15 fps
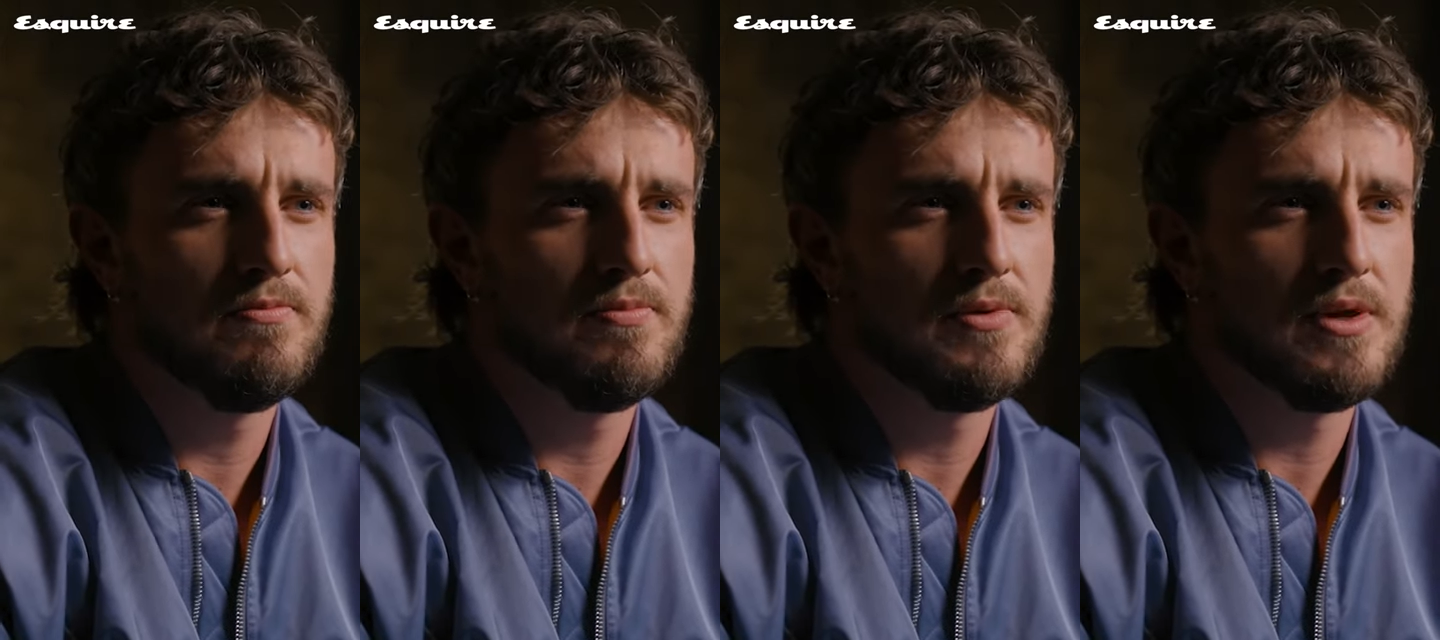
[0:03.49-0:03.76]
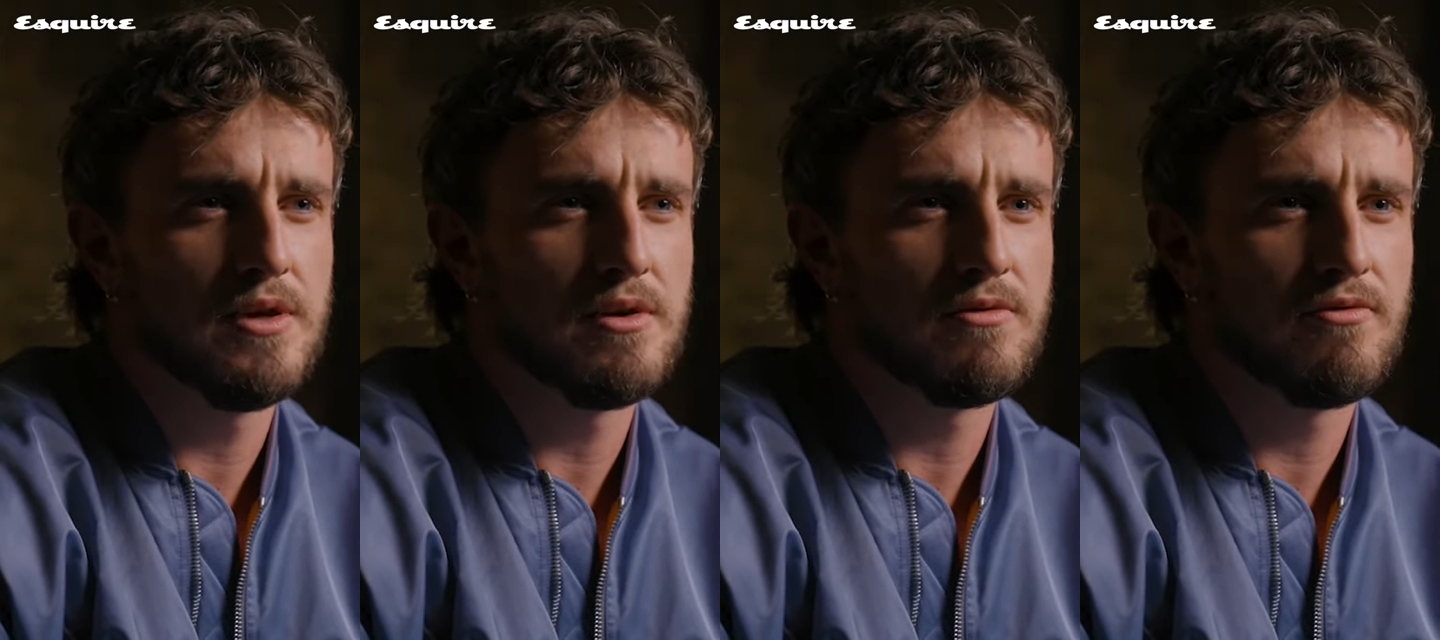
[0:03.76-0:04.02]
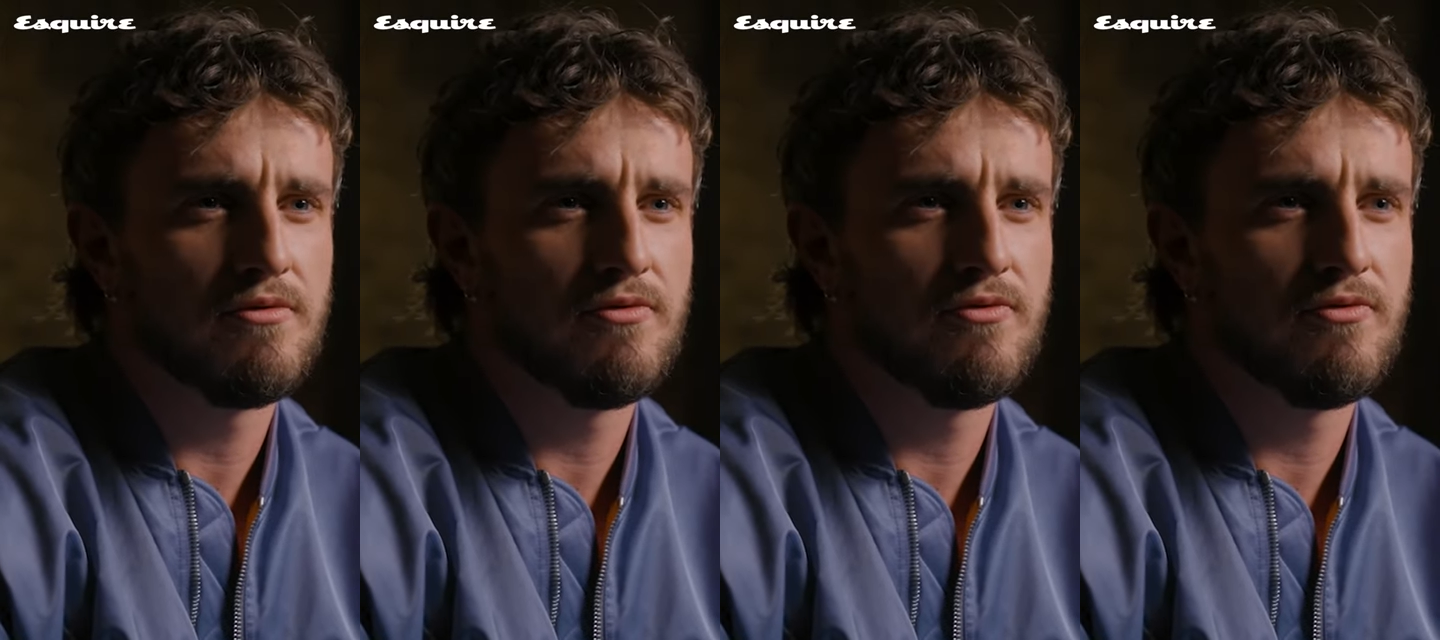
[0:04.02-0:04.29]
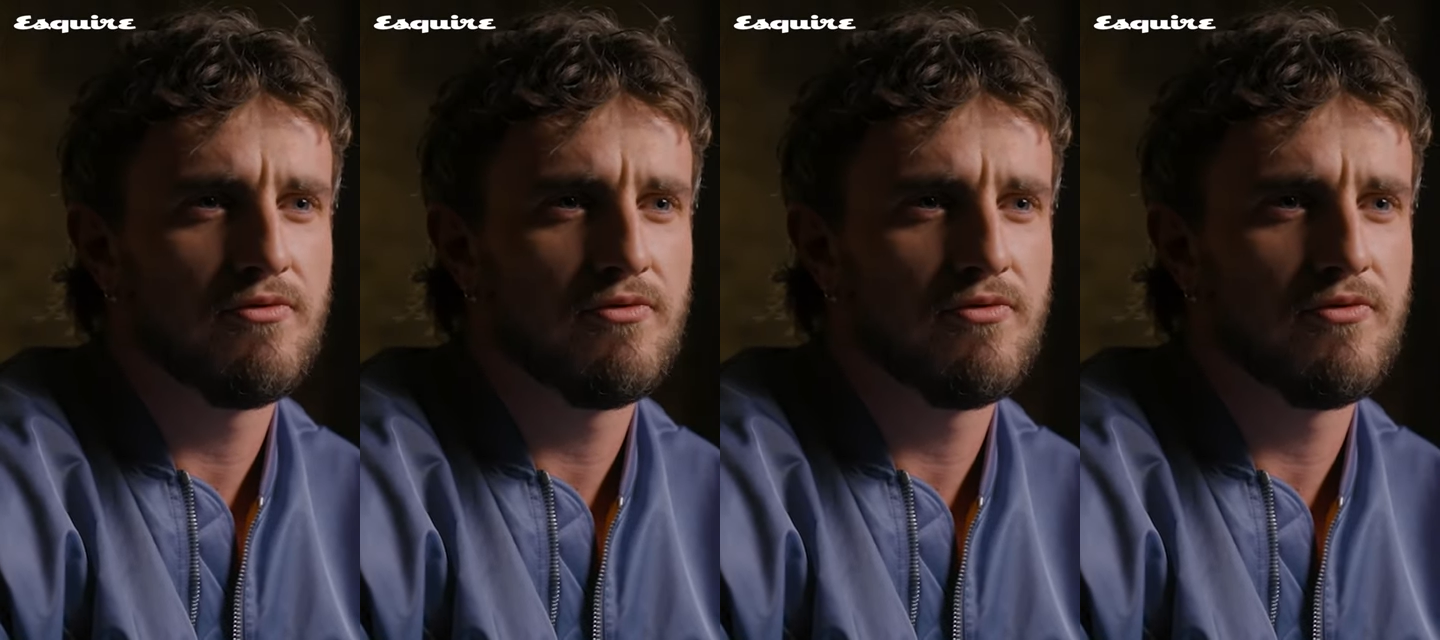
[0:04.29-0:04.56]
being
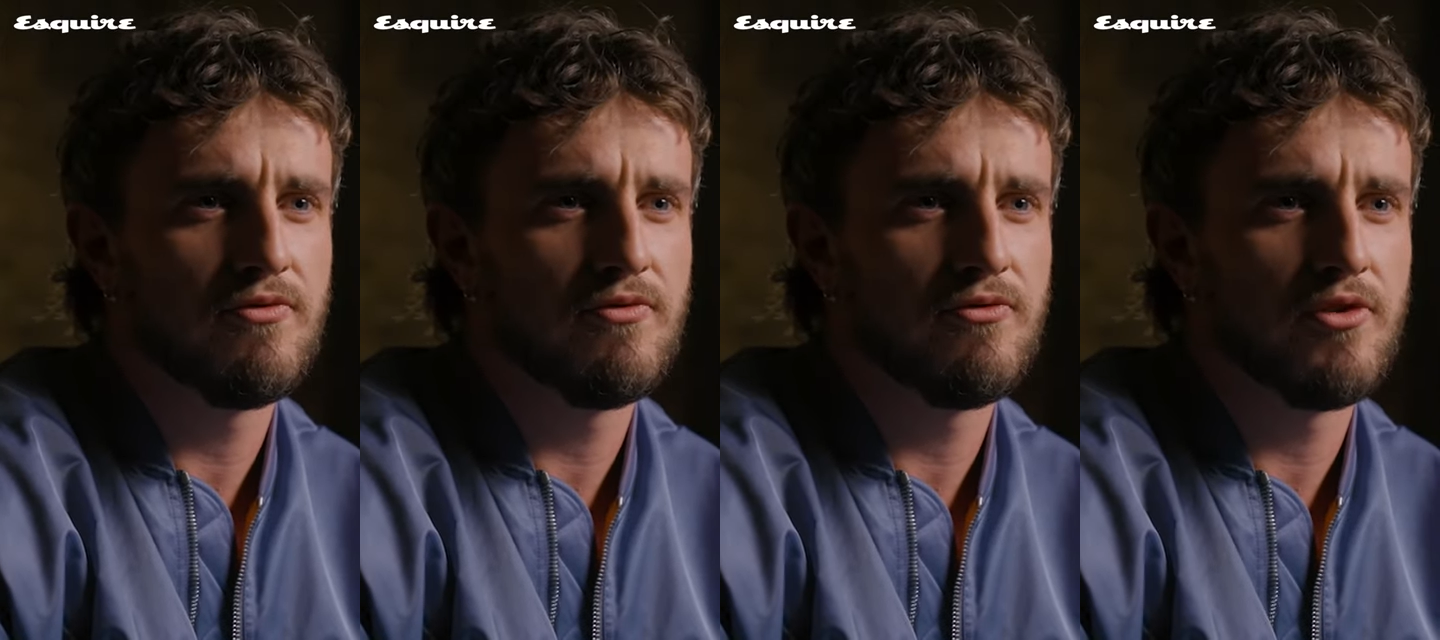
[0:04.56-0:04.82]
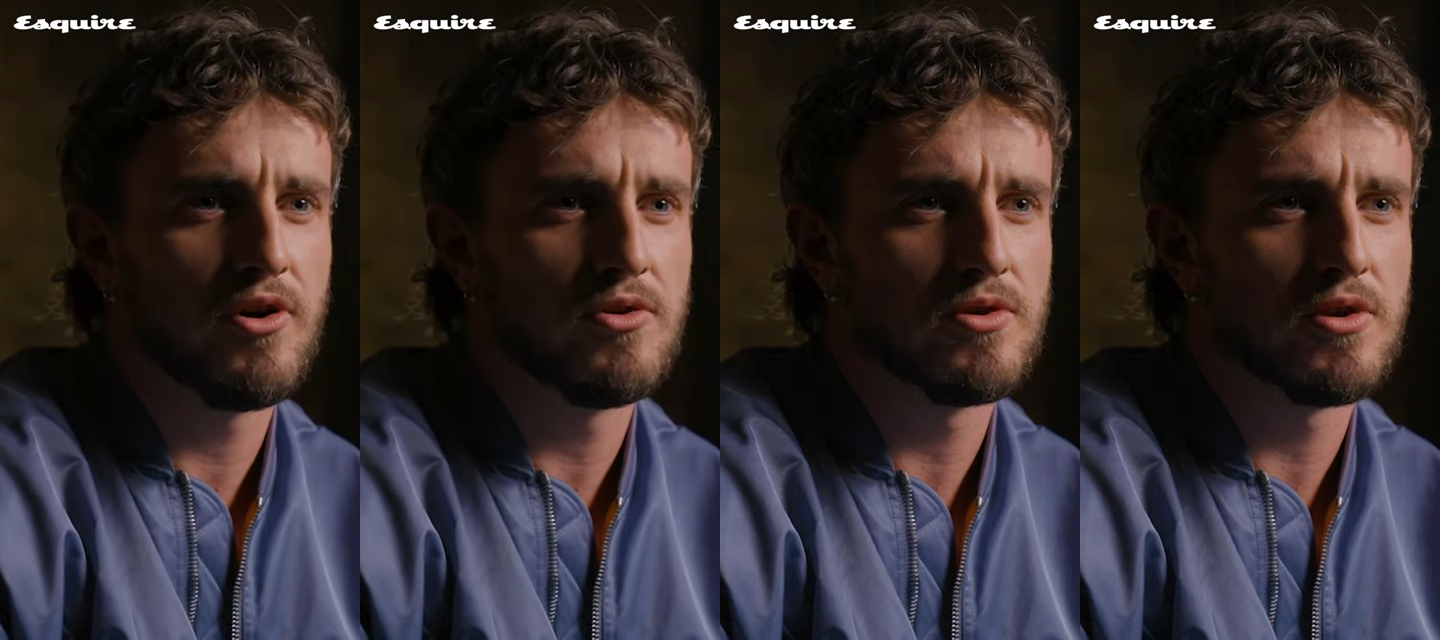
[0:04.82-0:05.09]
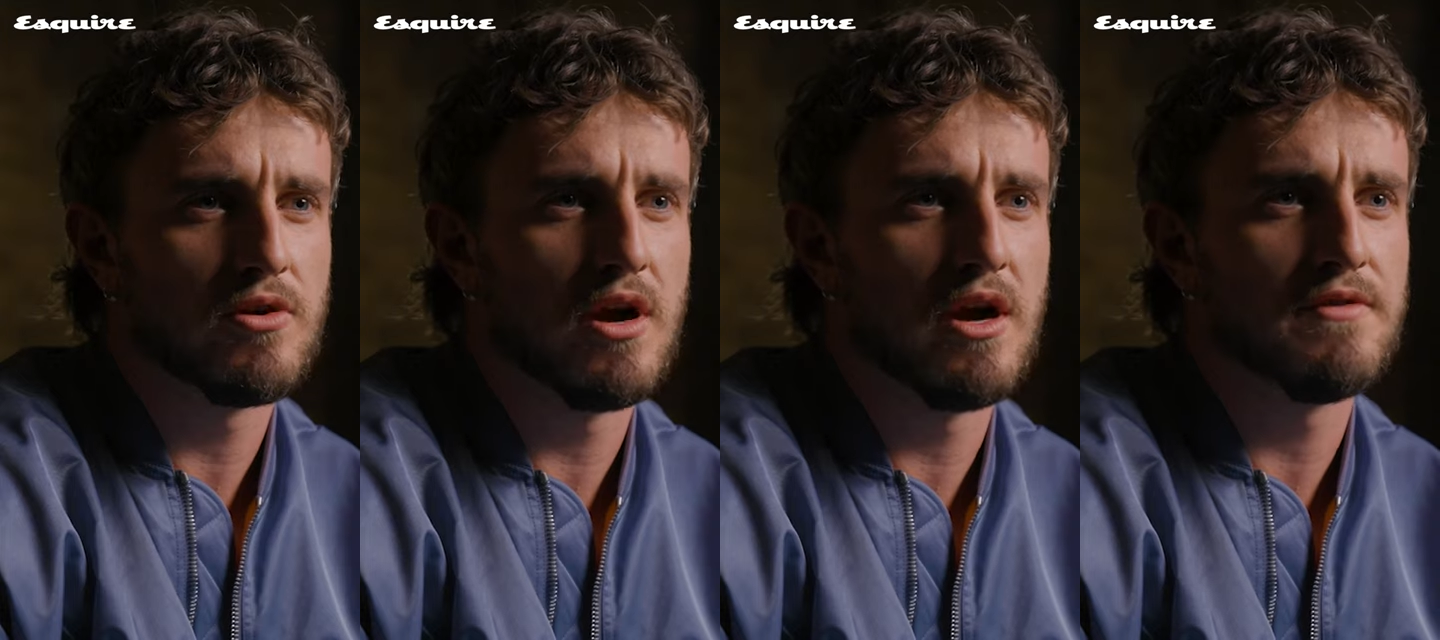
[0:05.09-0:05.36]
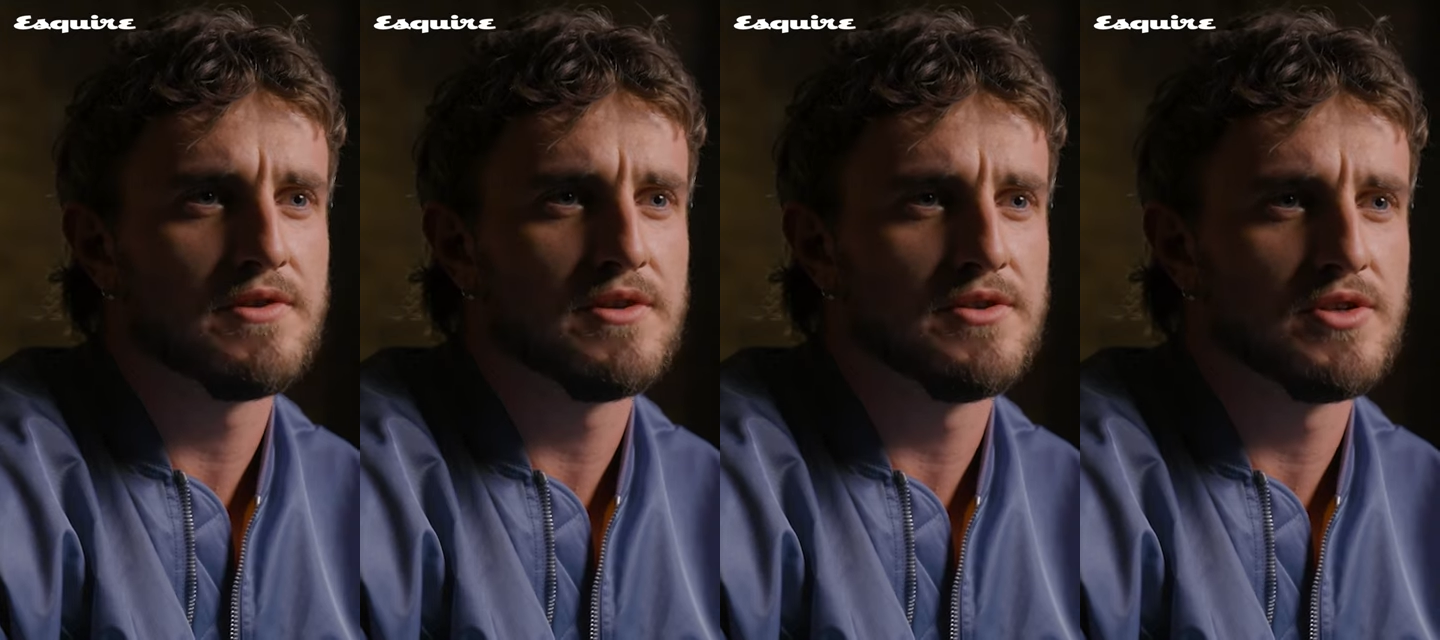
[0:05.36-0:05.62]

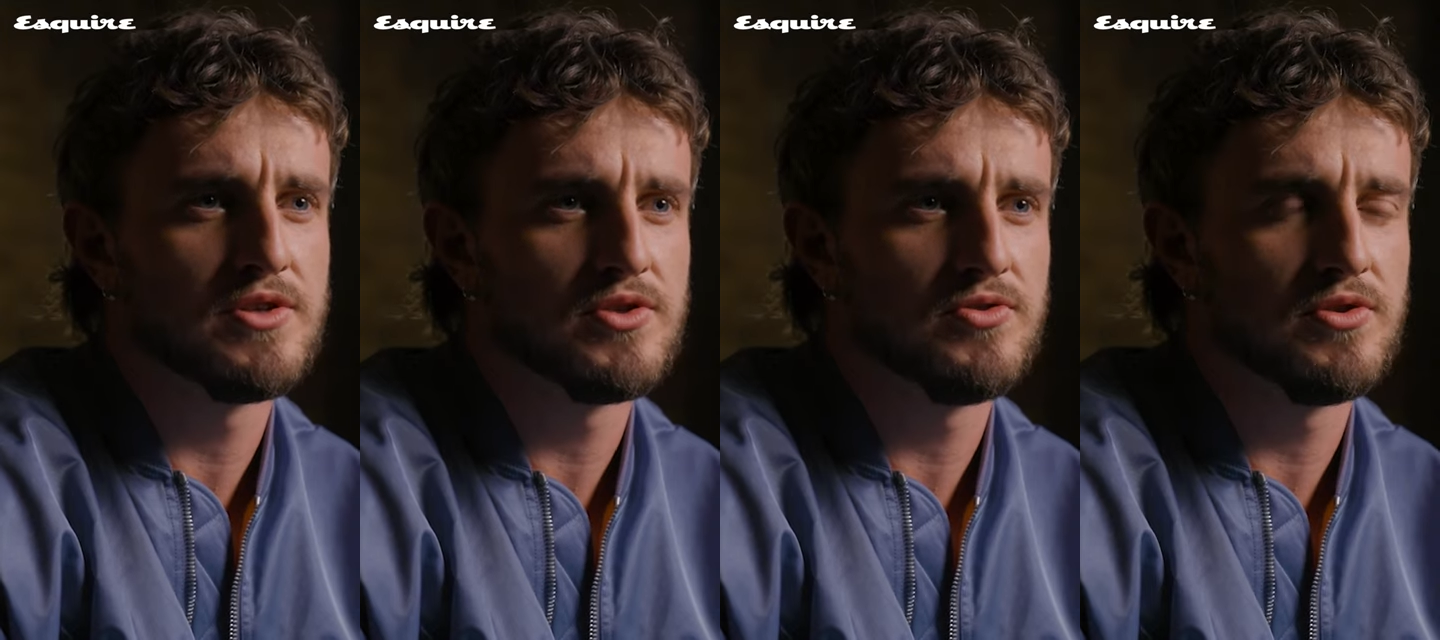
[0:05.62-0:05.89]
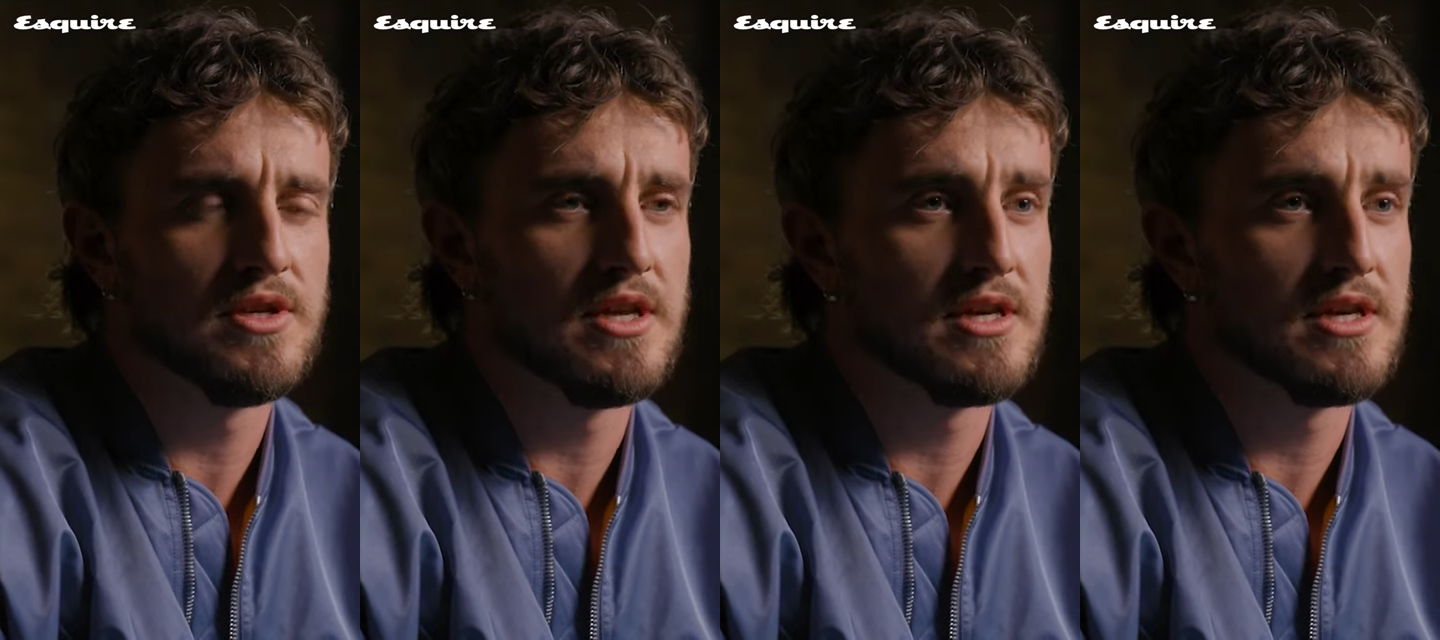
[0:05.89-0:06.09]
photographed on the street